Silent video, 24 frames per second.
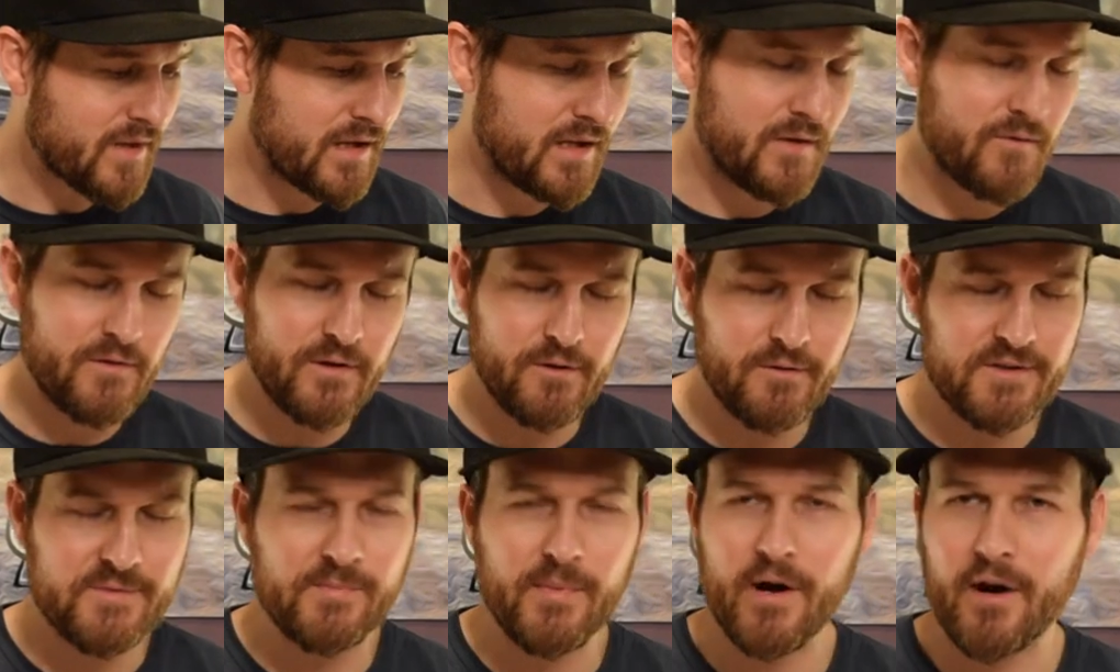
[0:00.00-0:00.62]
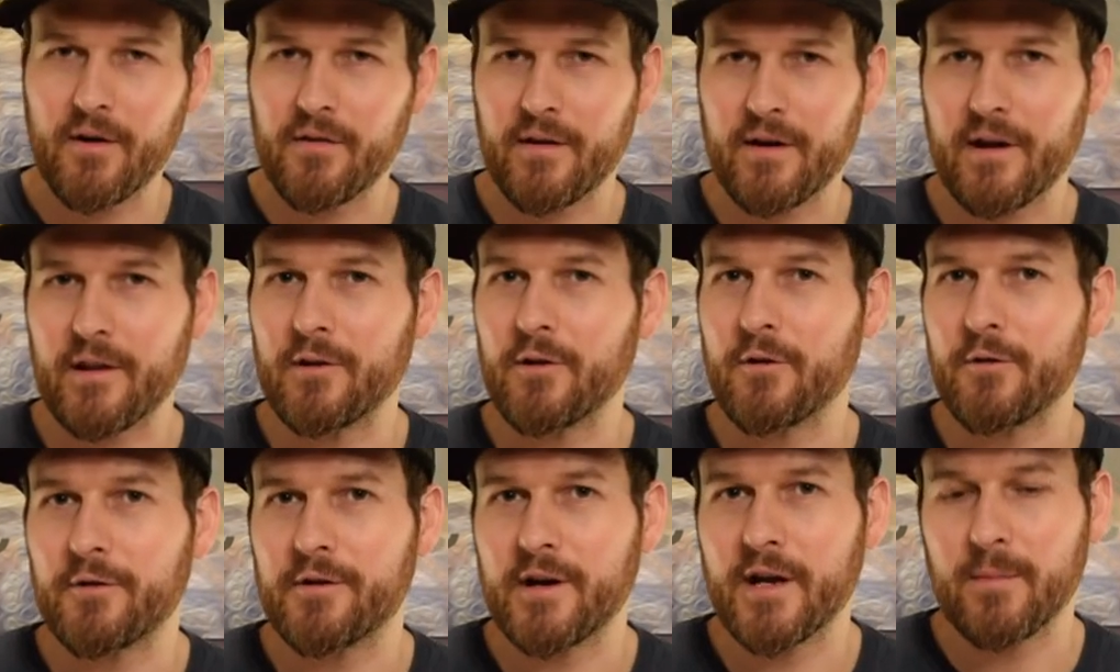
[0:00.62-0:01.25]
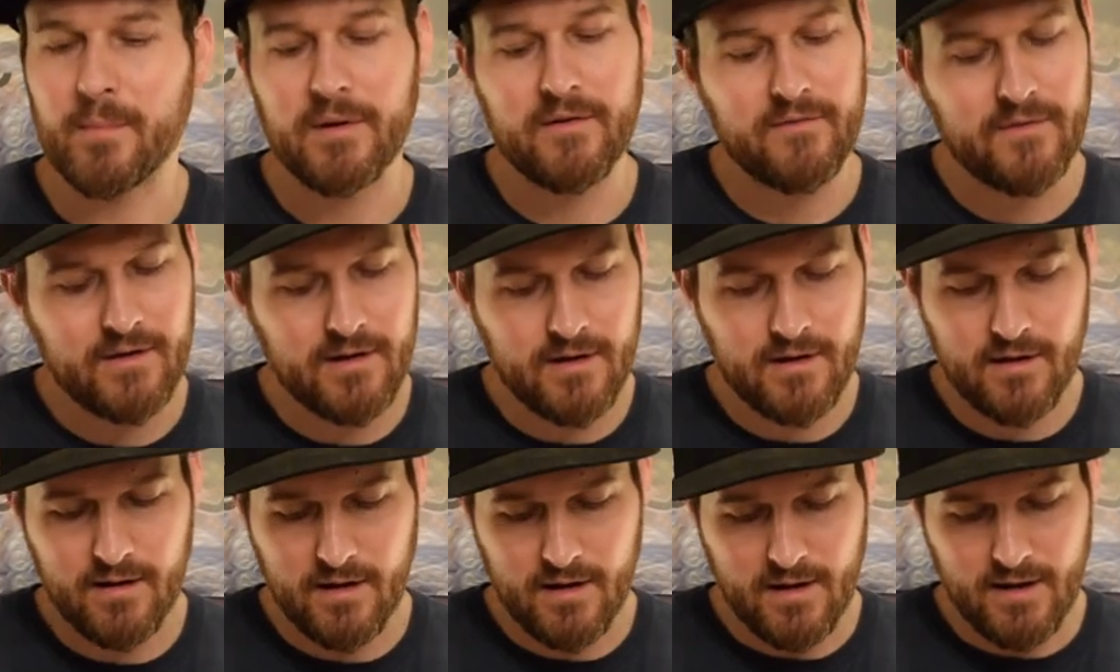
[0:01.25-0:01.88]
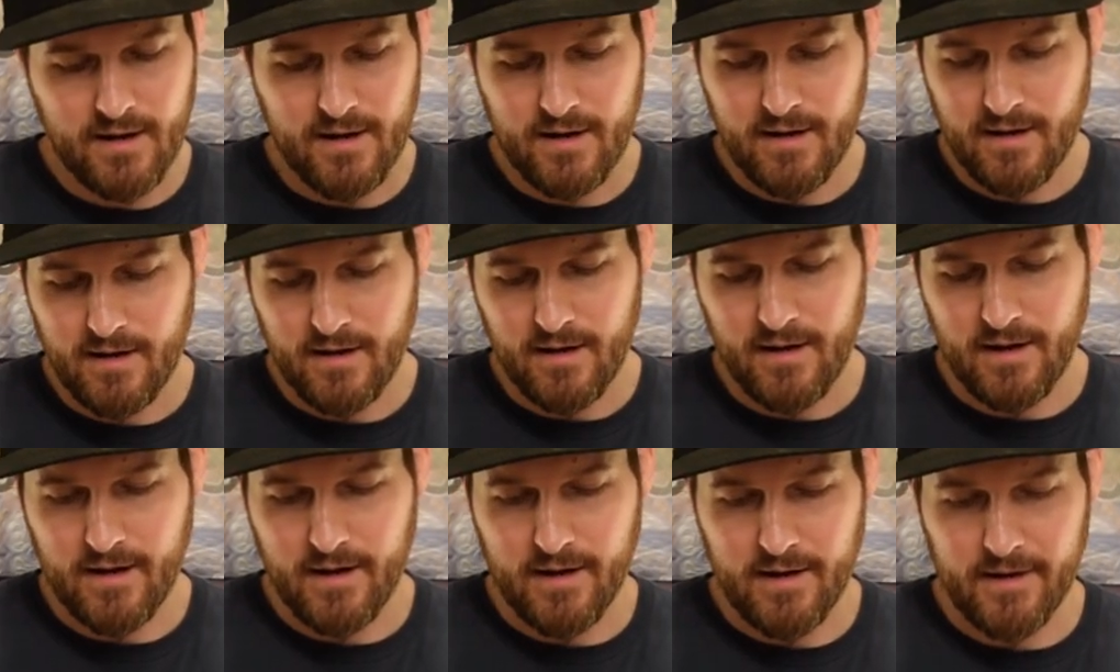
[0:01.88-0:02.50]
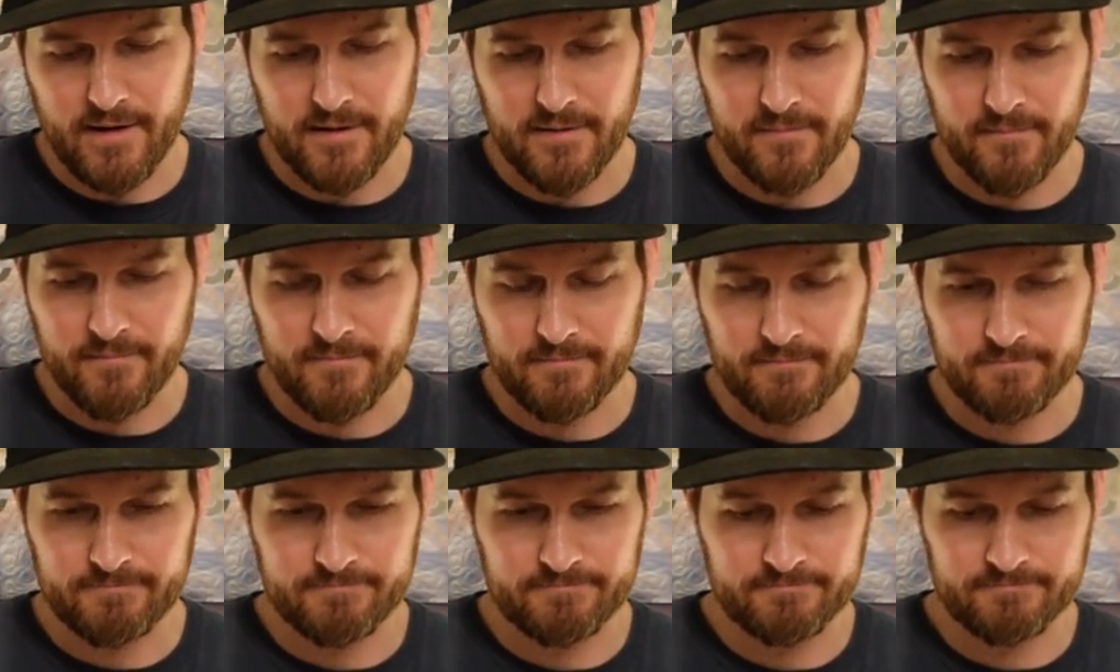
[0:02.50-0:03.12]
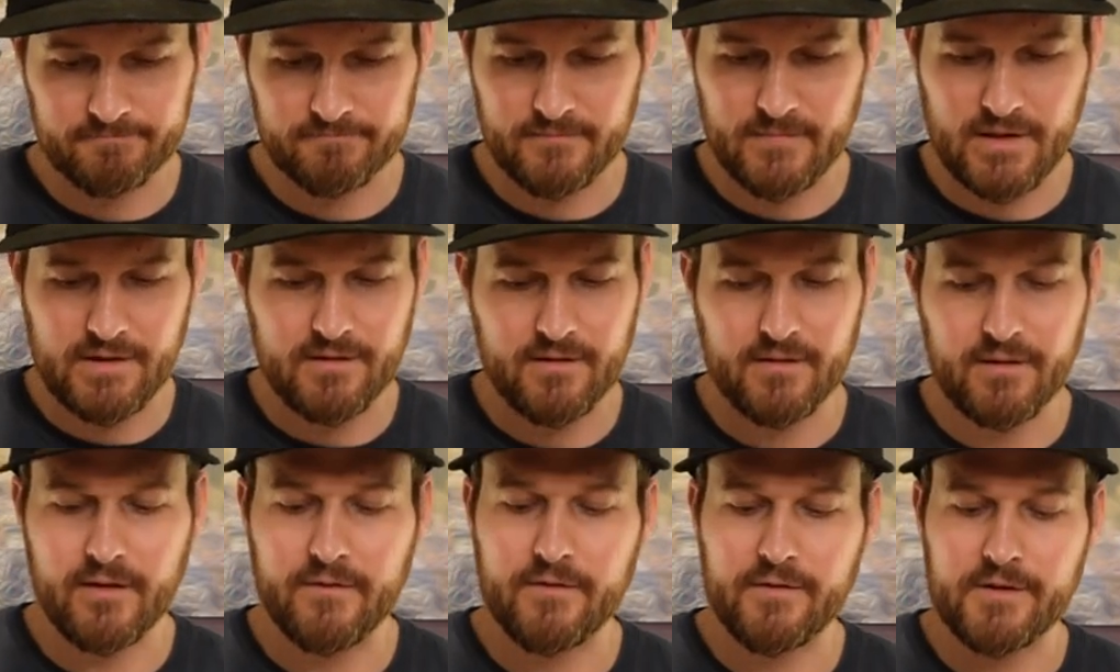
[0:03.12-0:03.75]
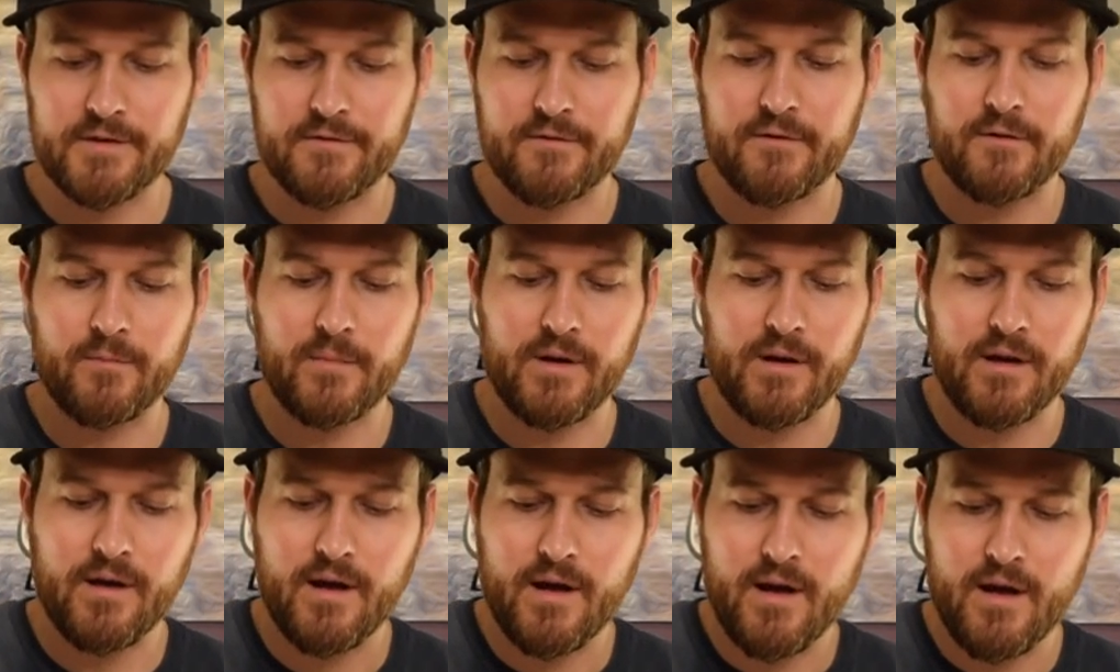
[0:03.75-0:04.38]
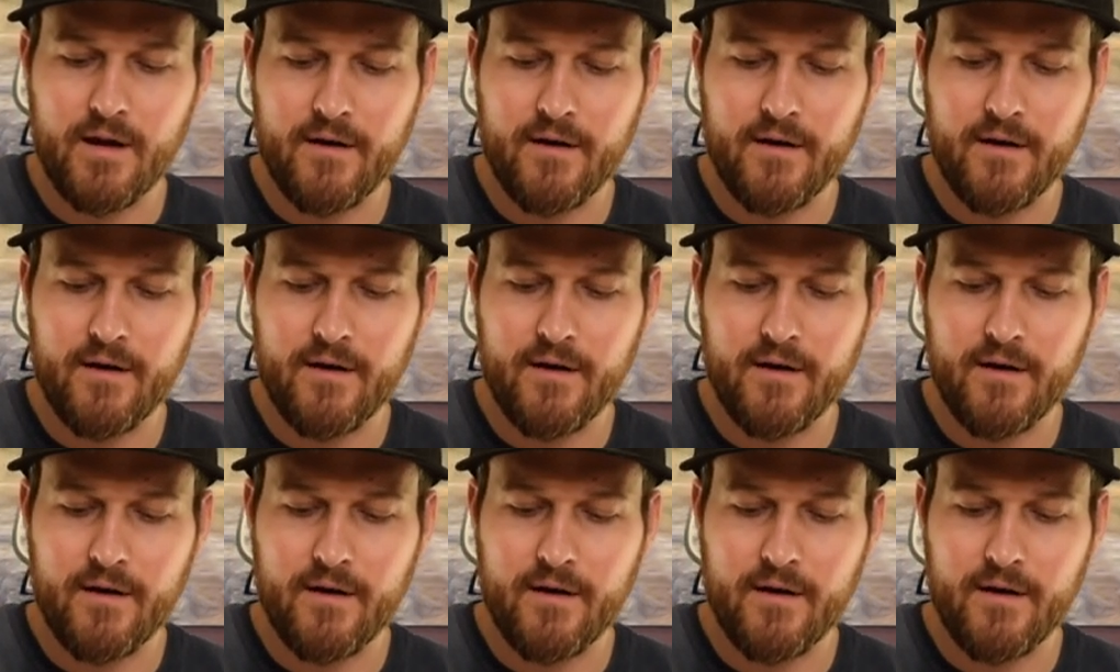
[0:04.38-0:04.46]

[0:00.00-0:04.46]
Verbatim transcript: Even though it's bottled at a lower ABV, um, it delivers for me.